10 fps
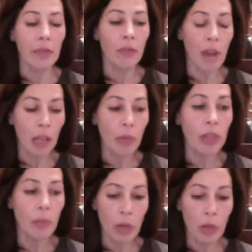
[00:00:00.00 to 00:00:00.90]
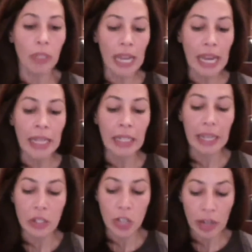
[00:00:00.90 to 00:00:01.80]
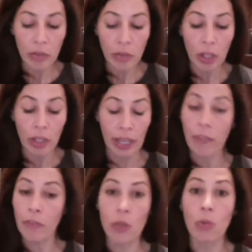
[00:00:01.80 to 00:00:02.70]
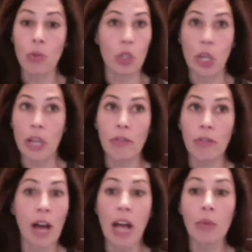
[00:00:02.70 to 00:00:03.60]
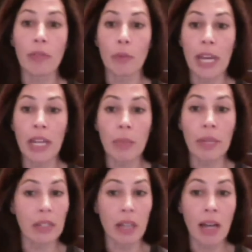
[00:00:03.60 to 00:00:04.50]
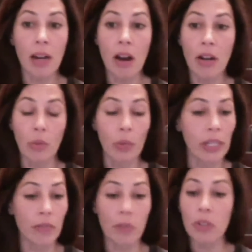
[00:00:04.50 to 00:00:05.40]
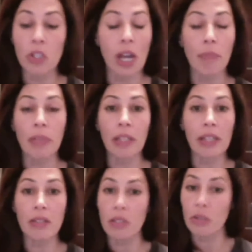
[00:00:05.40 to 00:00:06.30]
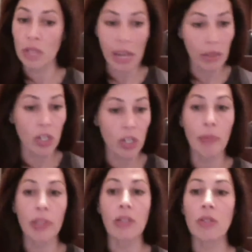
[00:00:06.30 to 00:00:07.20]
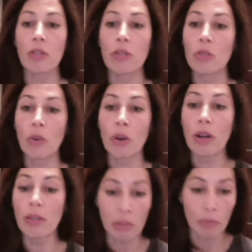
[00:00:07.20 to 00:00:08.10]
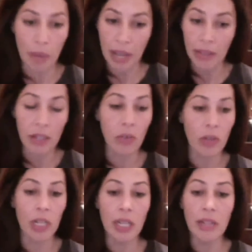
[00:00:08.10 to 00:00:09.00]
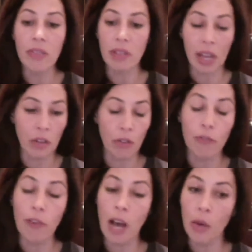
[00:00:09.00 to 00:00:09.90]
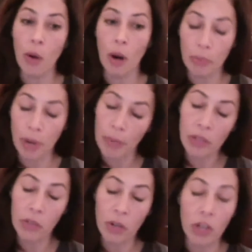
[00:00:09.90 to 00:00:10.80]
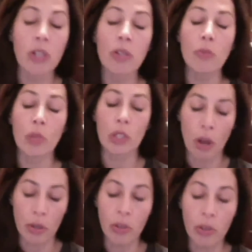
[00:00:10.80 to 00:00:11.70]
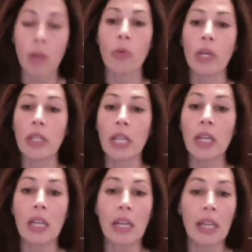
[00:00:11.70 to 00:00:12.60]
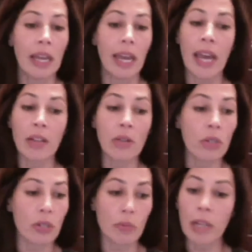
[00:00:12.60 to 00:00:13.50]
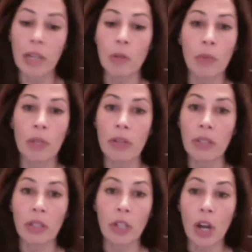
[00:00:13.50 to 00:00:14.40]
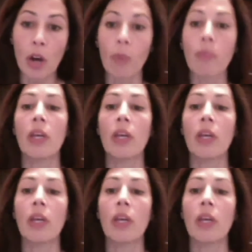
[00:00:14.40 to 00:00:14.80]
Following the meal plan in general, if you just follow it verbatim, it's not hard. We give you the shopping list, you take the shopping list to the store, you buy the ingredients, and you follow our prep instructions, which also come weekly, and you just make up your meals and go.